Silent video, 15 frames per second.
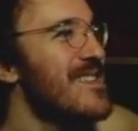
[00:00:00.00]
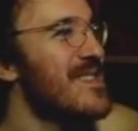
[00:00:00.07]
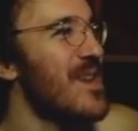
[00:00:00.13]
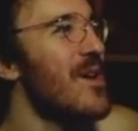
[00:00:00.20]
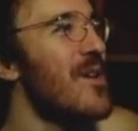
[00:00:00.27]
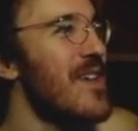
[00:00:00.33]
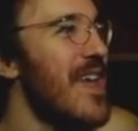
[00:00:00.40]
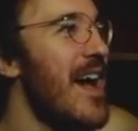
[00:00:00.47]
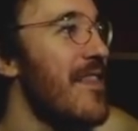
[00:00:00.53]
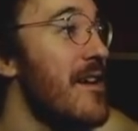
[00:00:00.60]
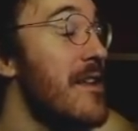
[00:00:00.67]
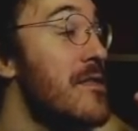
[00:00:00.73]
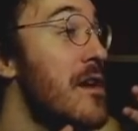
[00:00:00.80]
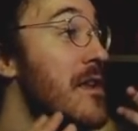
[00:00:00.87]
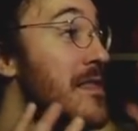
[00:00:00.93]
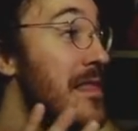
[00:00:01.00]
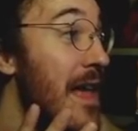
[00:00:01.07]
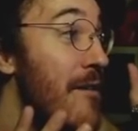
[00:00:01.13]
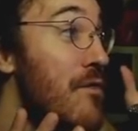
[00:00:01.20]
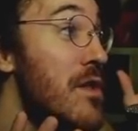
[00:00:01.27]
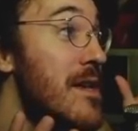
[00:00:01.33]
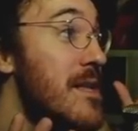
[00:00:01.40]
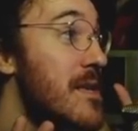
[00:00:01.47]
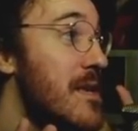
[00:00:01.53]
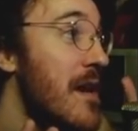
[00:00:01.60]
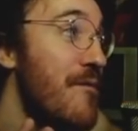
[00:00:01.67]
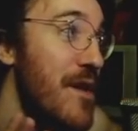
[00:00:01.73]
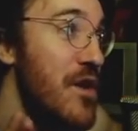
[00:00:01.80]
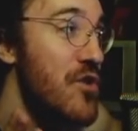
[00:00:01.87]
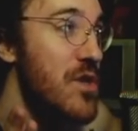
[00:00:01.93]
So yeah, the level
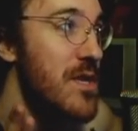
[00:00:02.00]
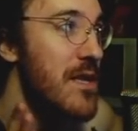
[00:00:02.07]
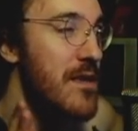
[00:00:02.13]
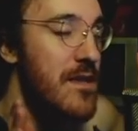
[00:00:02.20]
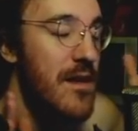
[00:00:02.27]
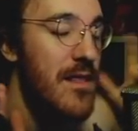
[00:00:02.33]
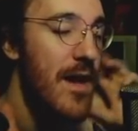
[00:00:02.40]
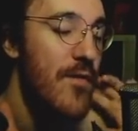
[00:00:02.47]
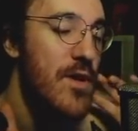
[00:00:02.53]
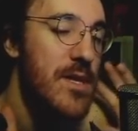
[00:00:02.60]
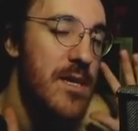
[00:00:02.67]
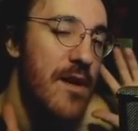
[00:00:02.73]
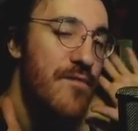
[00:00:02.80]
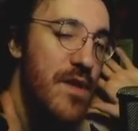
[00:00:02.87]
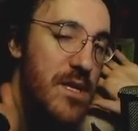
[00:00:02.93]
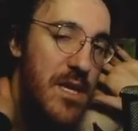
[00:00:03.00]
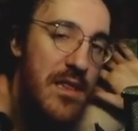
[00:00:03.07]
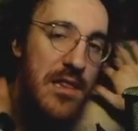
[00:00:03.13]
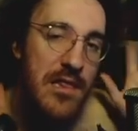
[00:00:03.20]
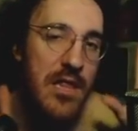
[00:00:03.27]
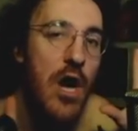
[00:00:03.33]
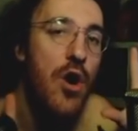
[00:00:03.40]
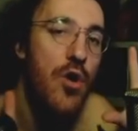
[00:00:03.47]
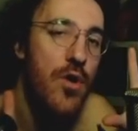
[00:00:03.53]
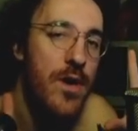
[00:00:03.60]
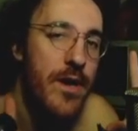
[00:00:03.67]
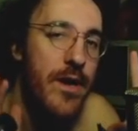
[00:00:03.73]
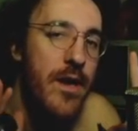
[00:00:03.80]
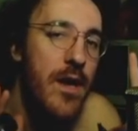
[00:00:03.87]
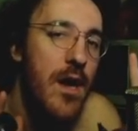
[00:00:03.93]
itself, interestingly, the level itself doesn't
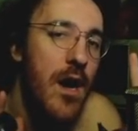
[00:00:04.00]
load